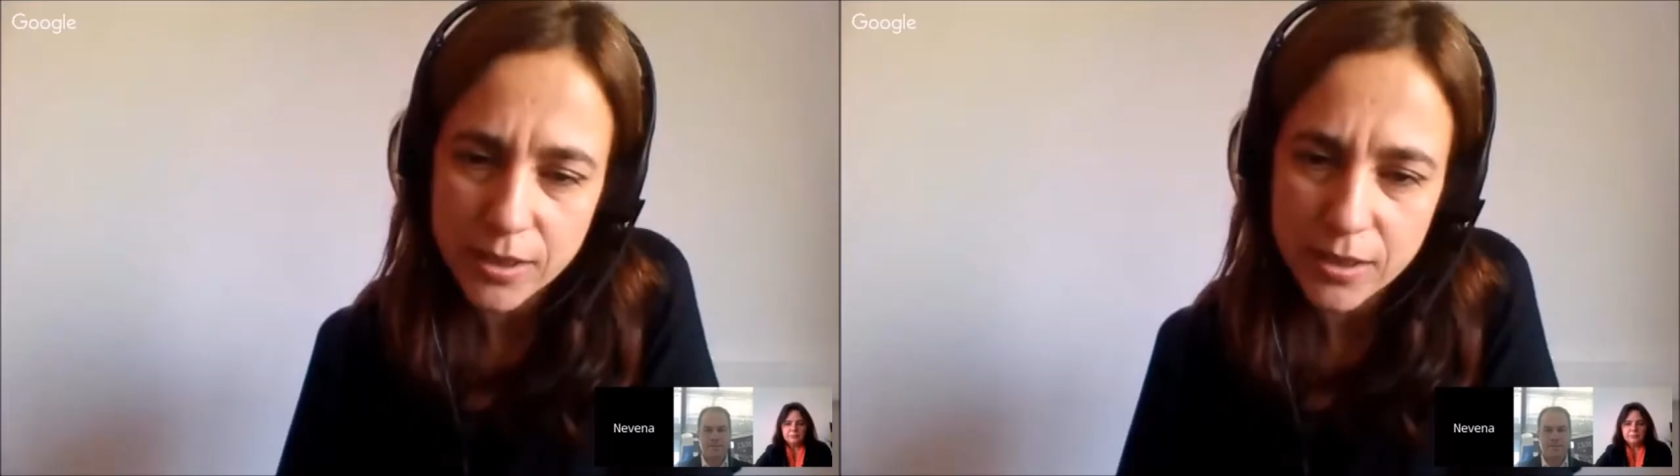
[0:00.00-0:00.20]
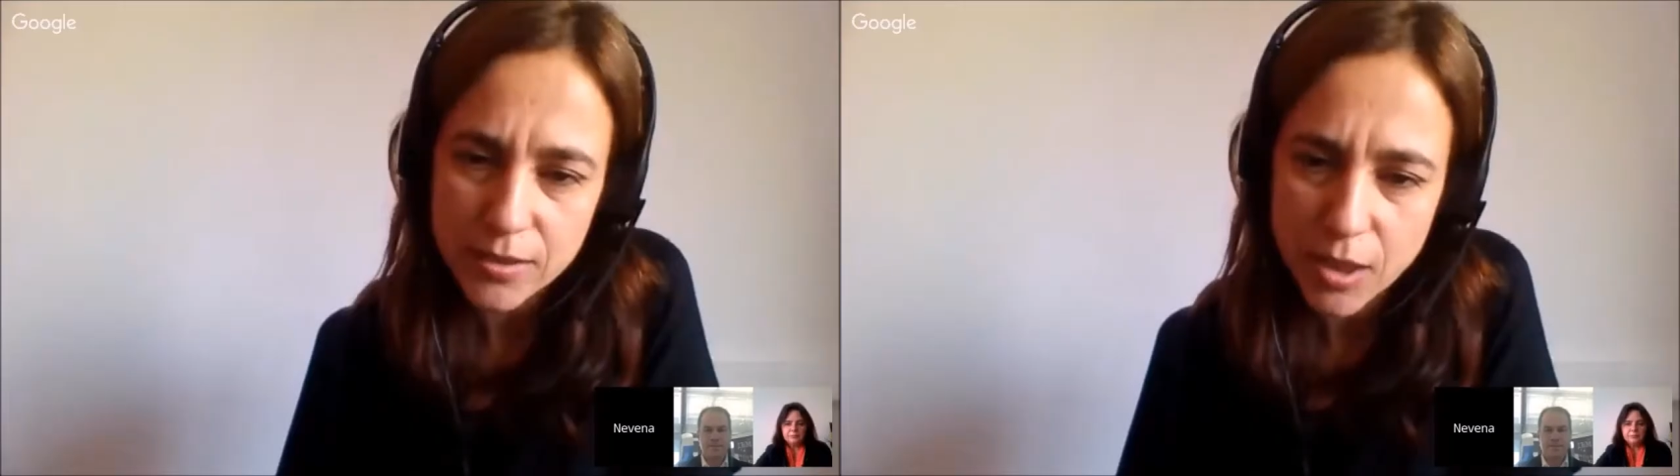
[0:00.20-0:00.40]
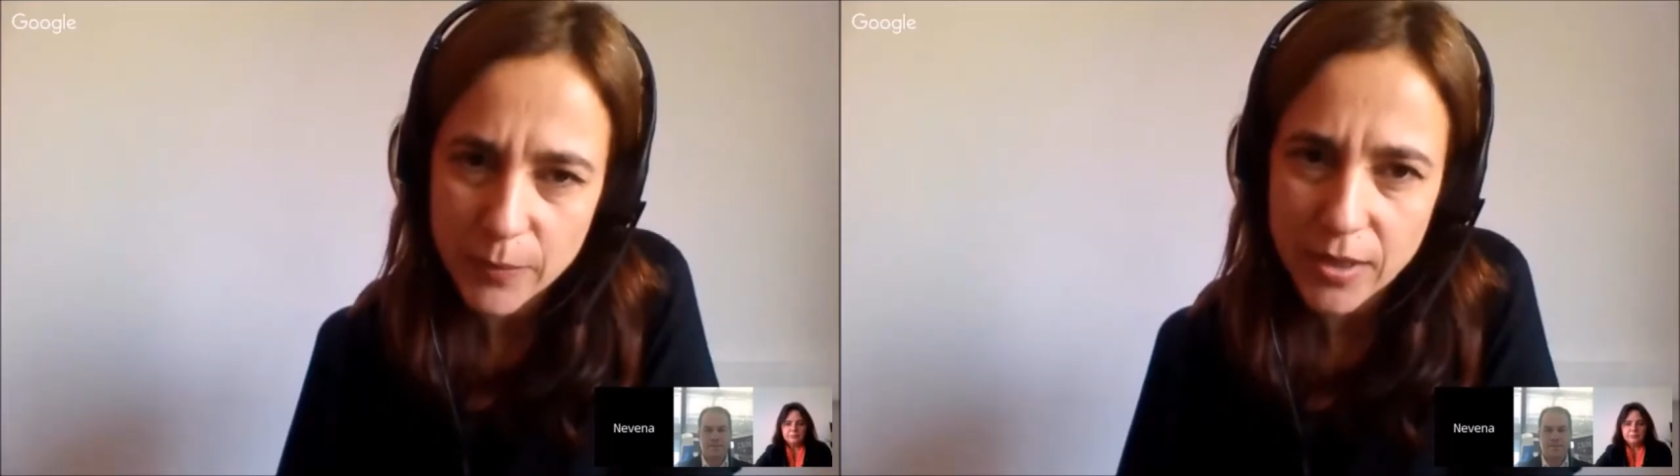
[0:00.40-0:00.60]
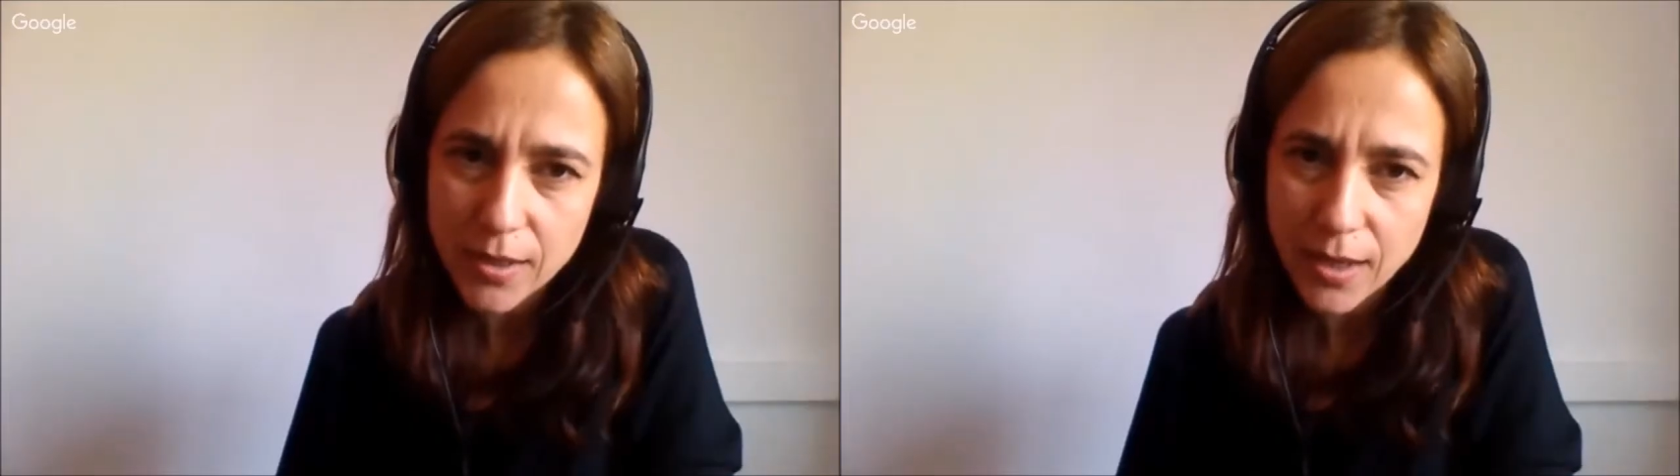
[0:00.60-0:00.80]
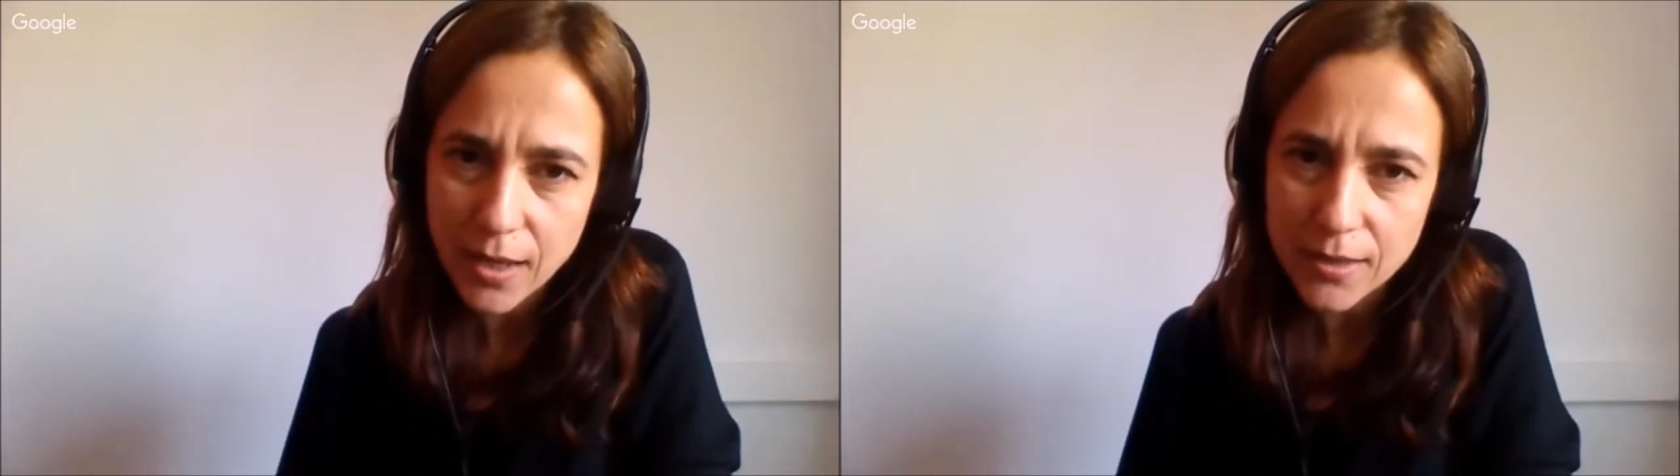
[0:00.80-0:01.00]
economic
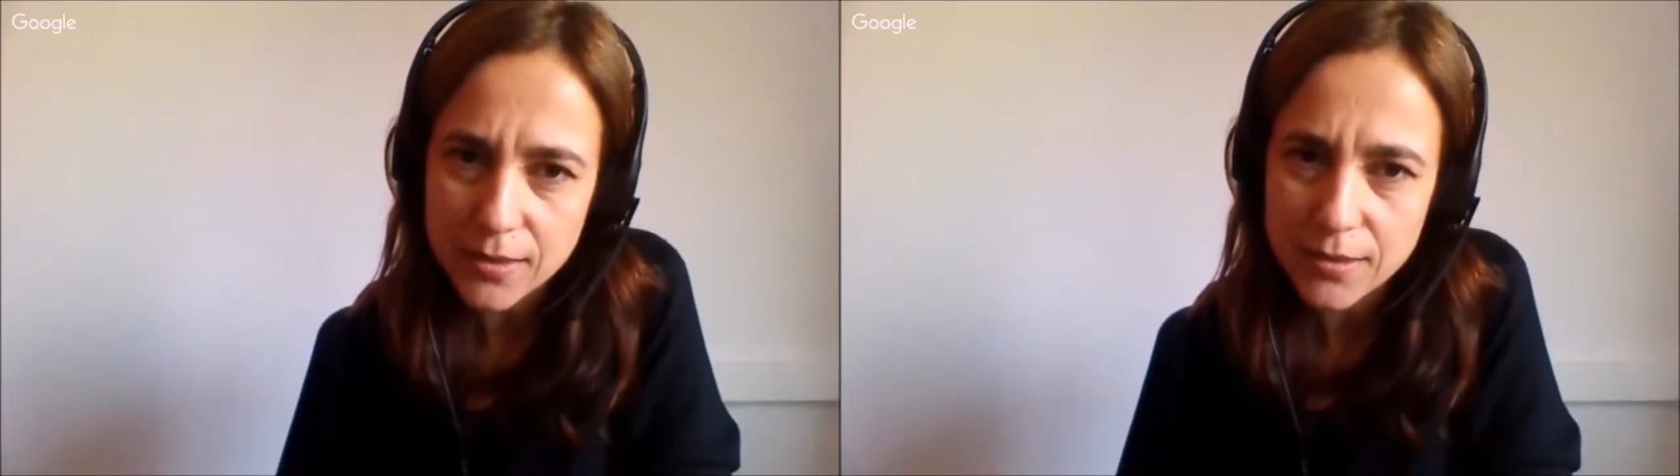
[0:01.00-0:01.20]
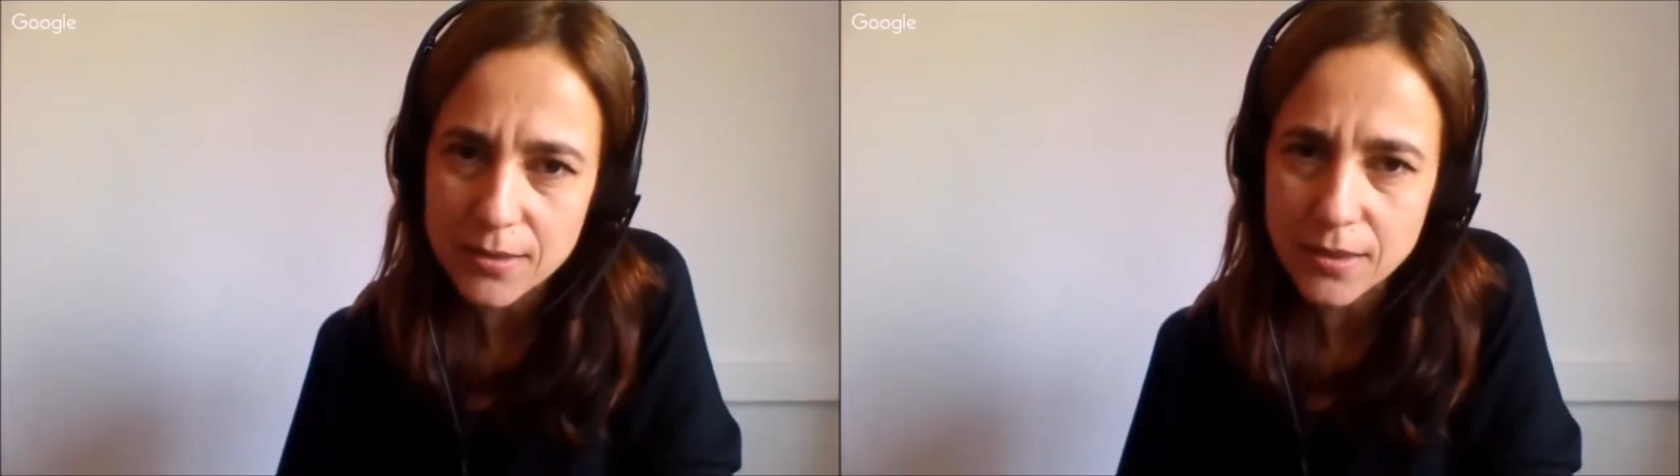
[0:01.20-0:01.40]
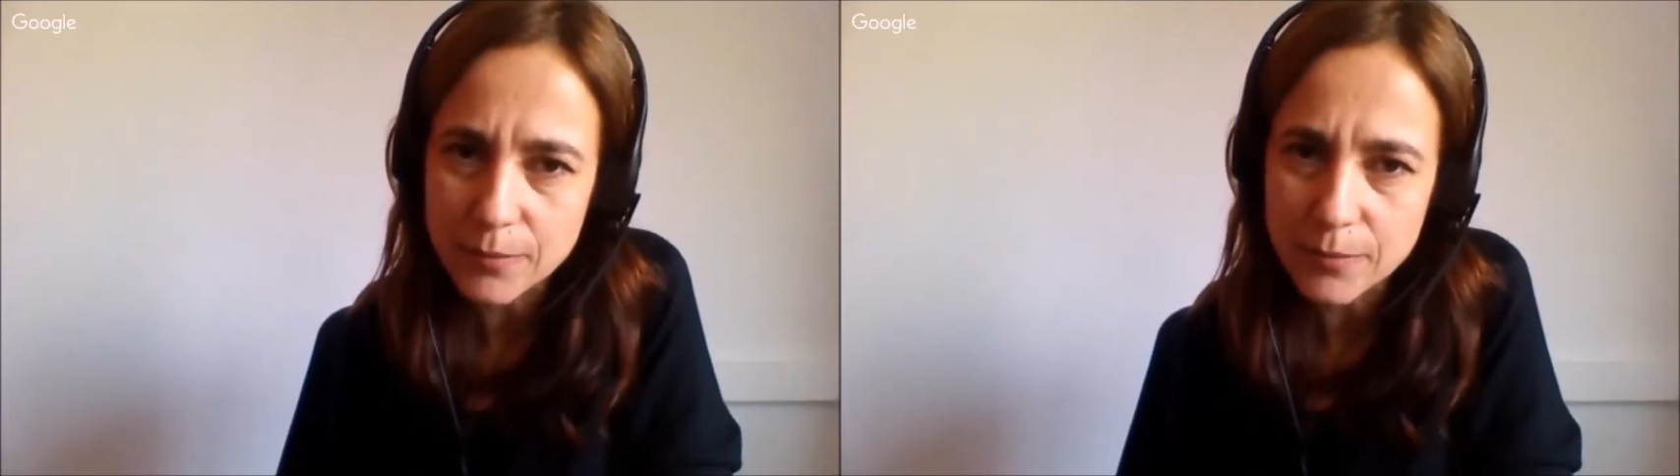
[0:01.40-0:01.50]
and